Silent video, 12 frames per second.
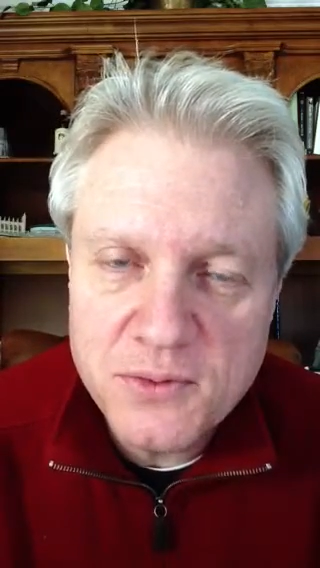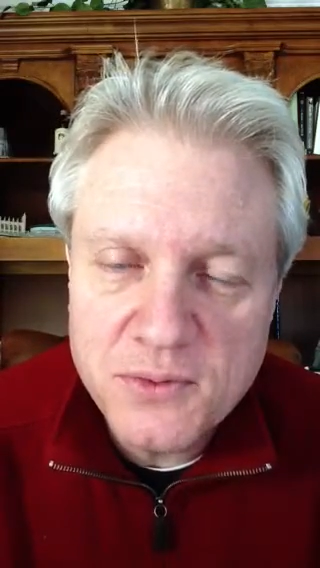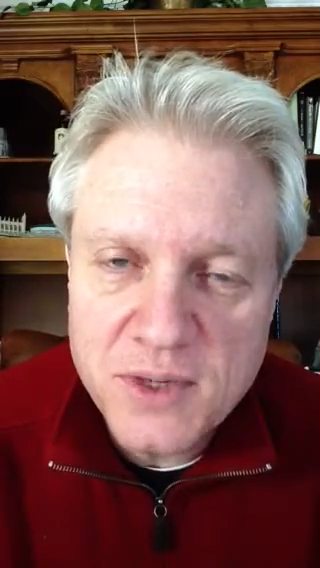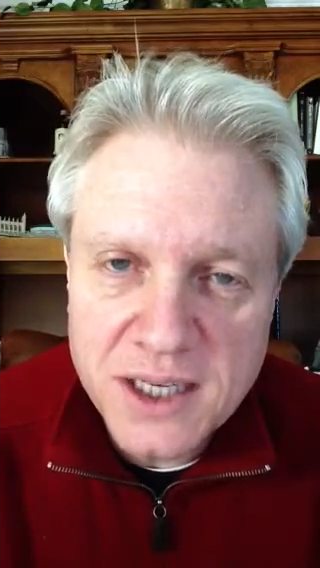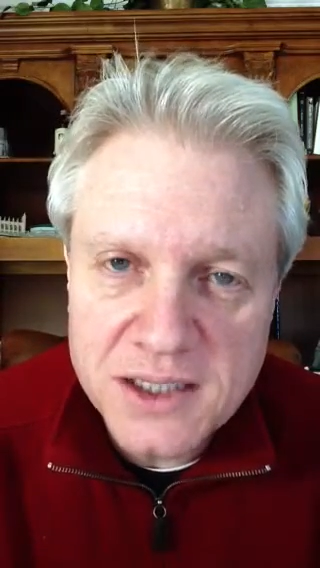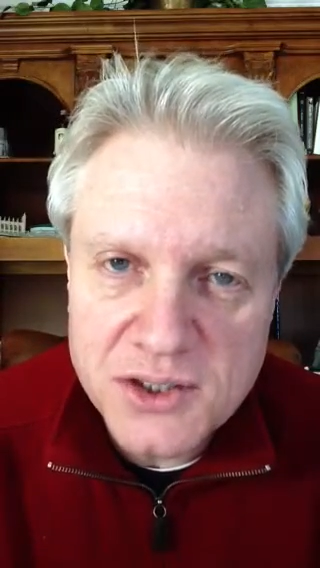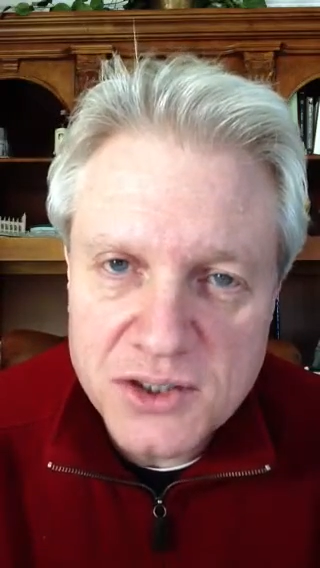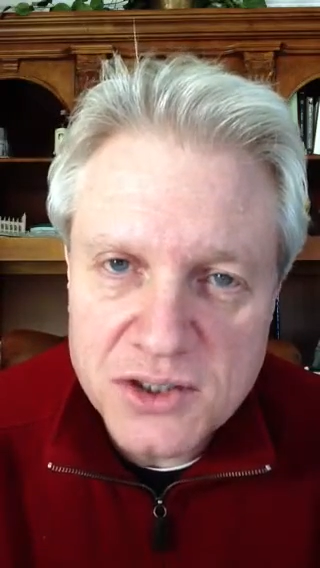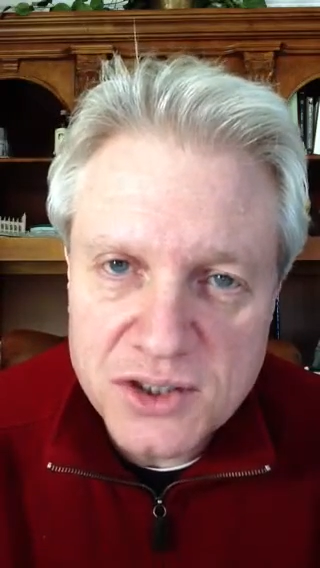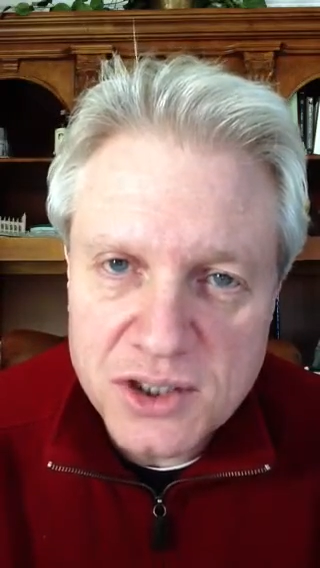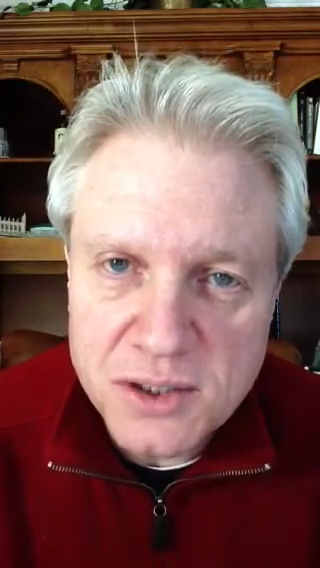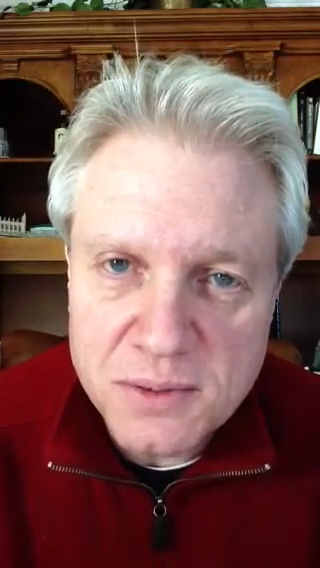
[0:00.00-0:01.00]

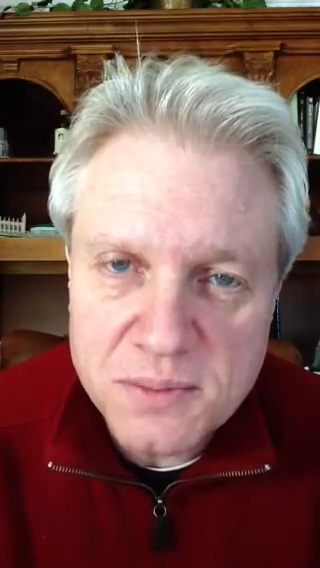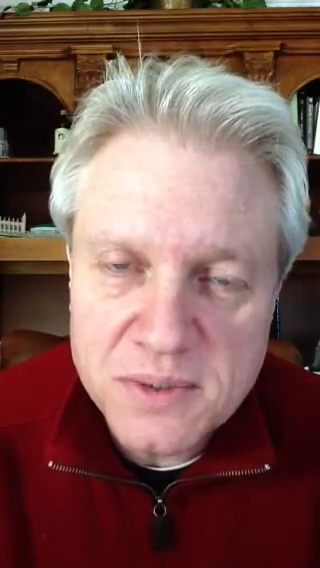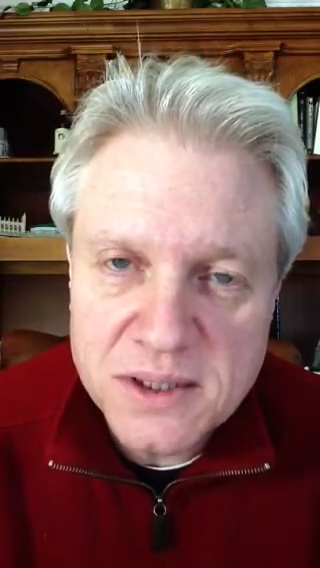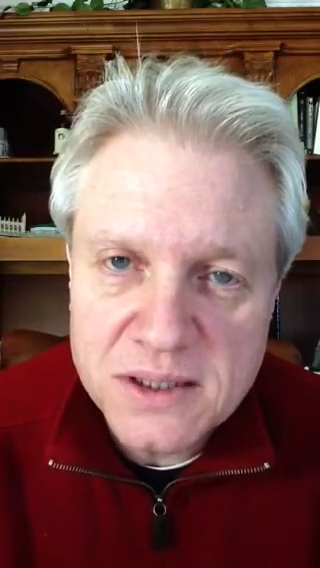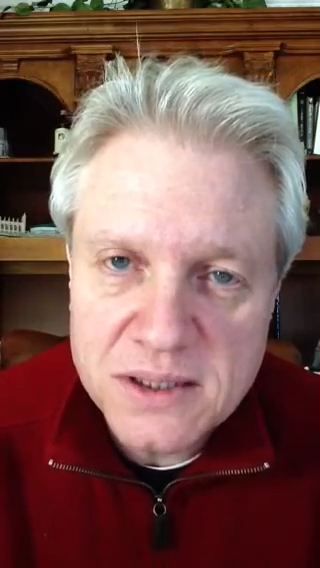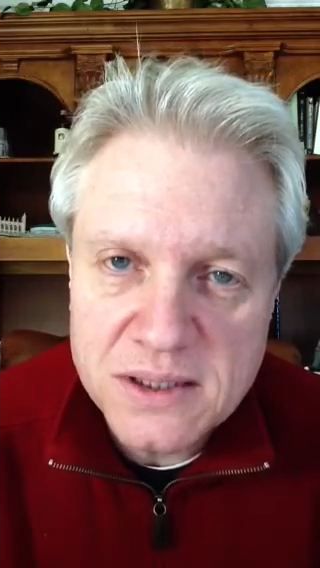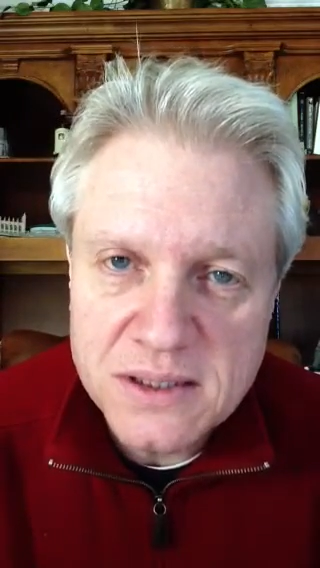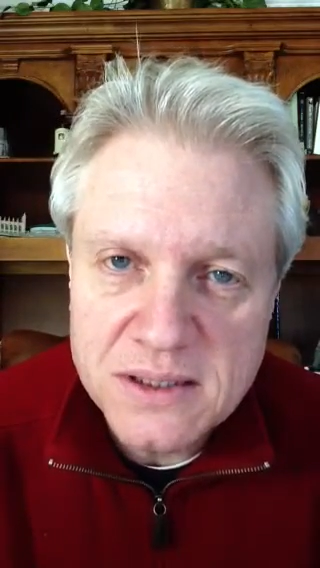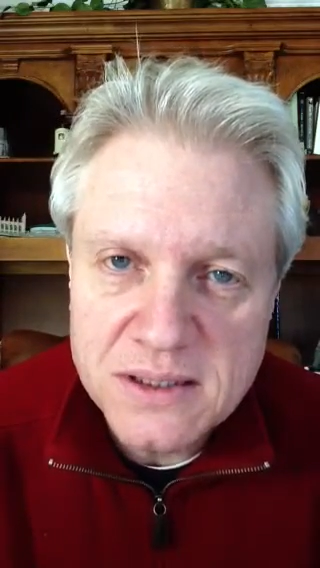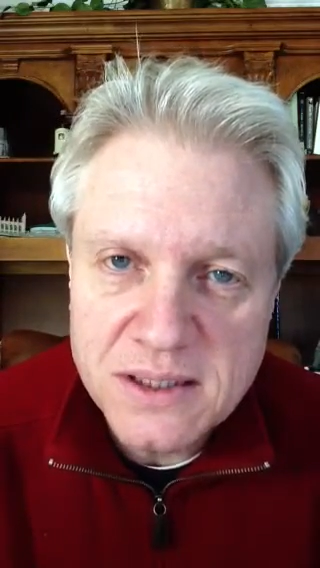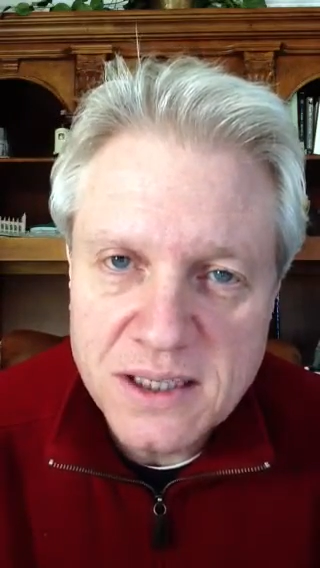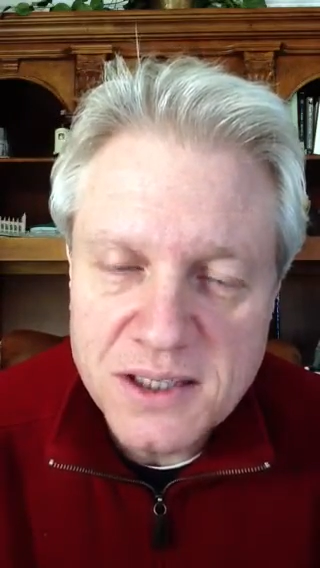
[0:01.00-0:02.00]
relationship
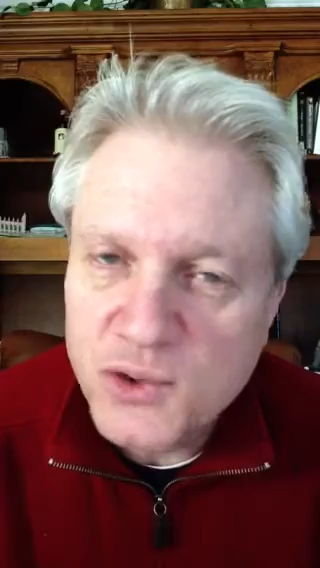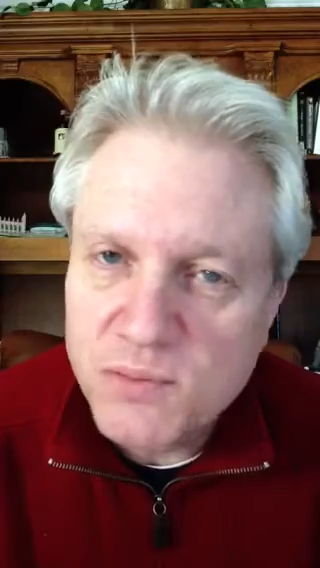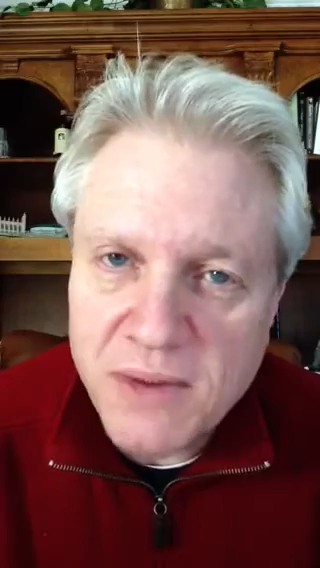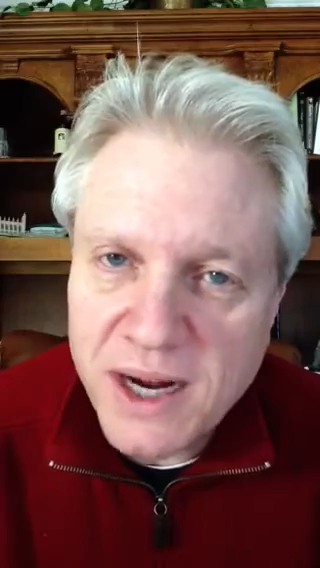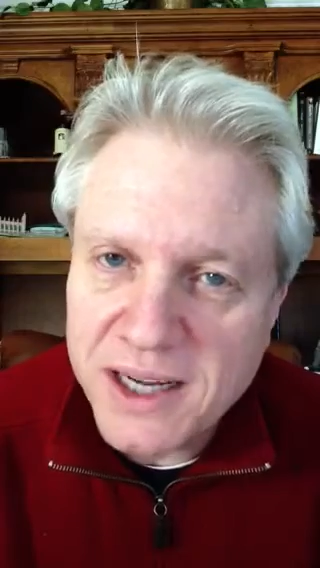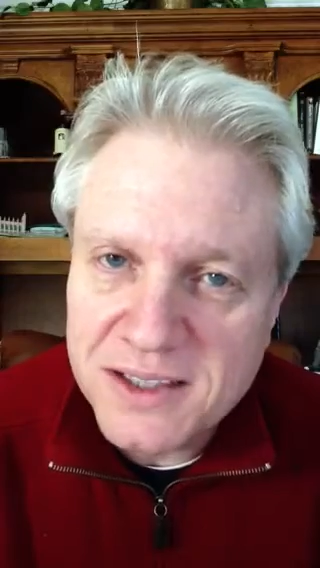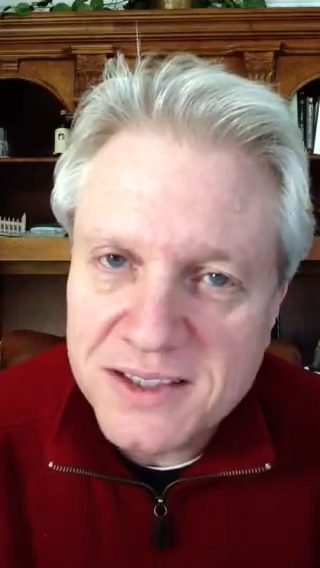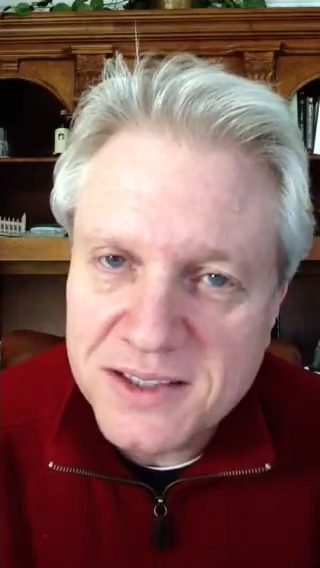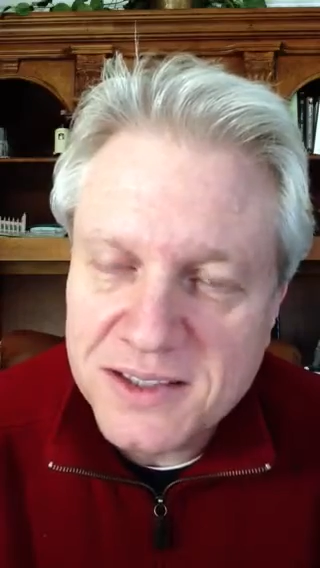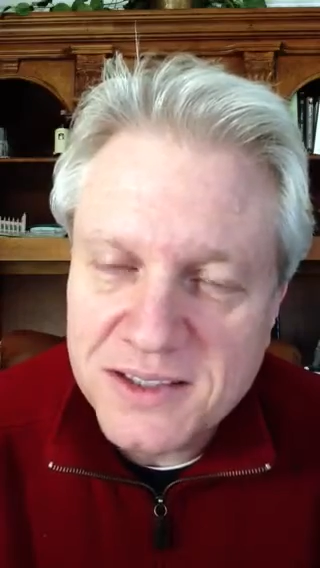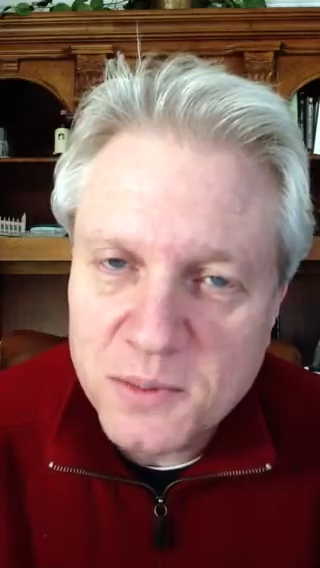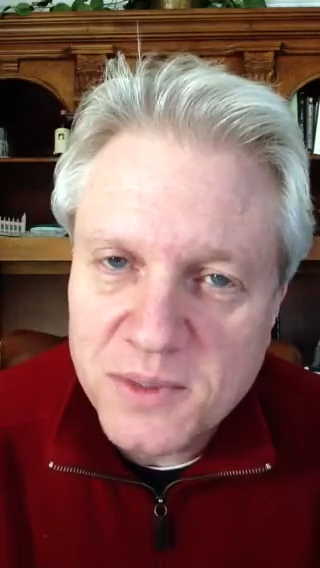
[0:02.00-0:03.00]
and you matter
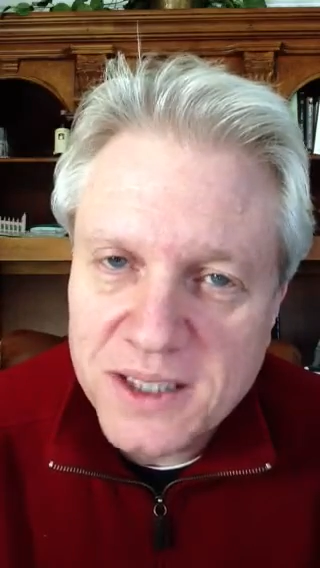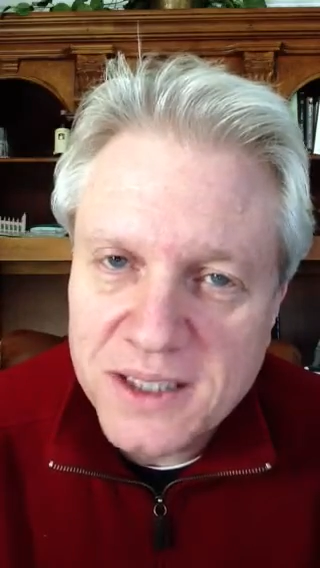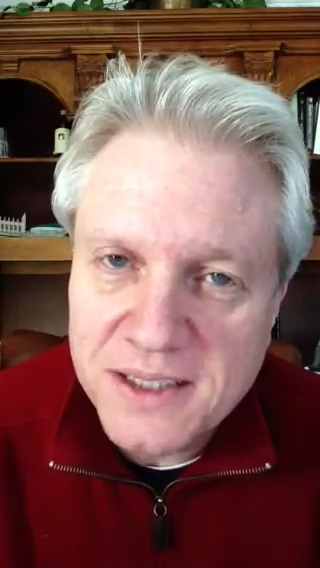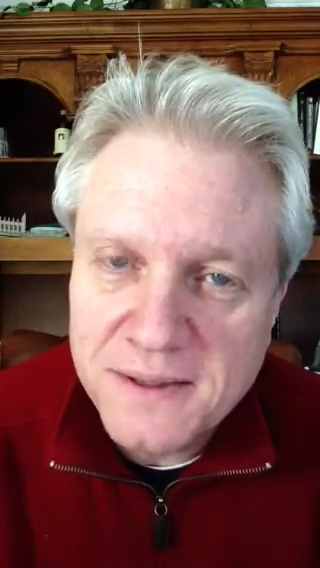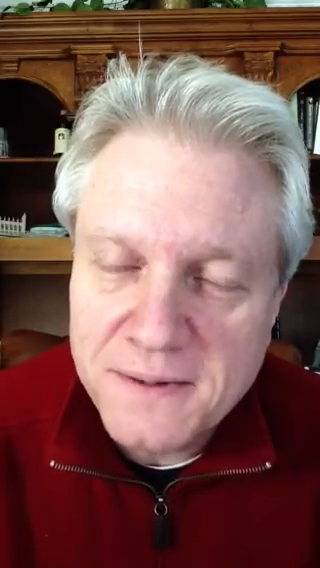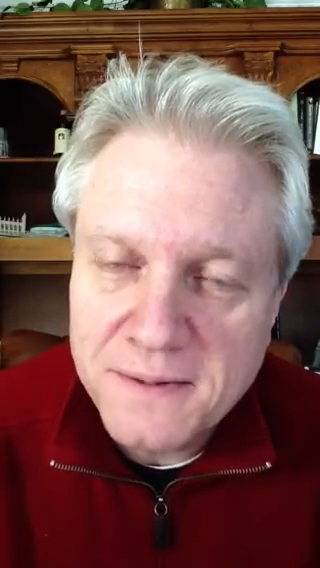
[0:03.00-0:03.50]
to me.